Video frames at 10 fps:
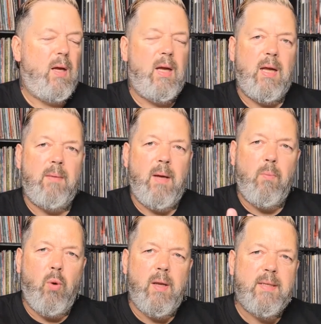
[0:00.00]

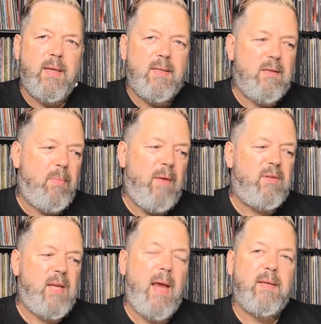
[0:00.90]
and what it says is a bit
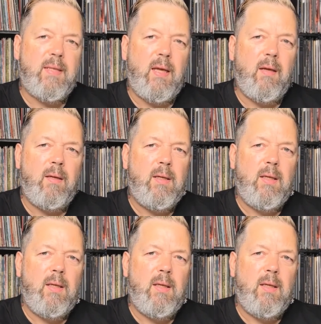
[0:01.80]
of text here